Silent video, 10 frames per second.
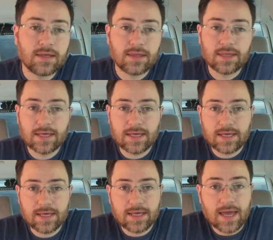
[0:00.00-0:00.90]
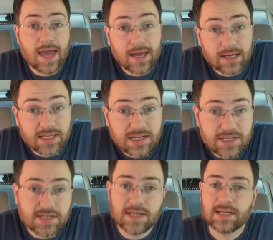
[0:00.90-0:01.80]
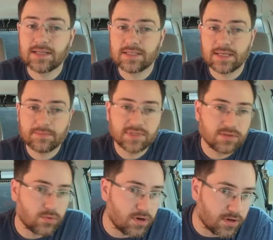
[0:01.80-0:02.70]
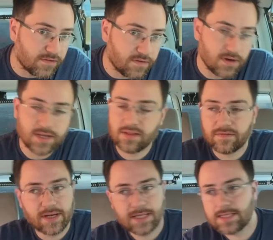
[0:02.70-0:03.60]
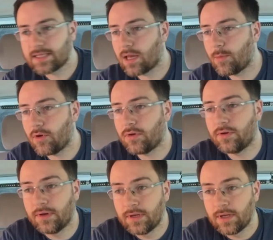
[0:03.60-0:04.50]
The air conditioning seems to work fine. The fans come on.